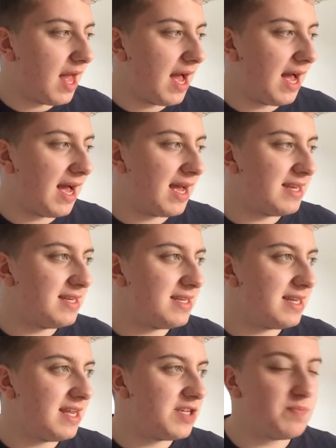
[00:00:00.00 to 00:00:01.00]

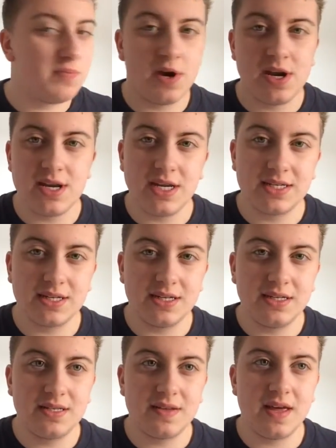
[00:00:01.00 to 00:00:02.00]
and it's pretty
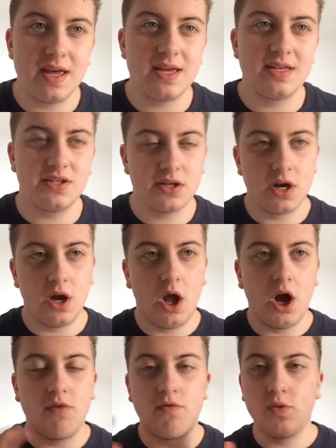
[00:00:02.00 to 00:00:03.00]
decent. There's
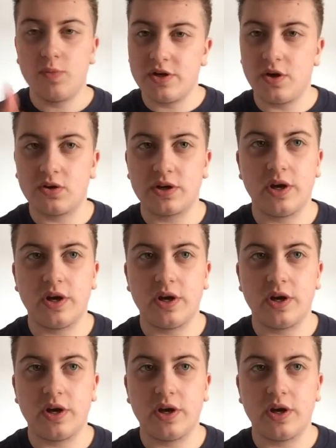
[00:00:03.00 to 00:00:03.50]
a room where Dr.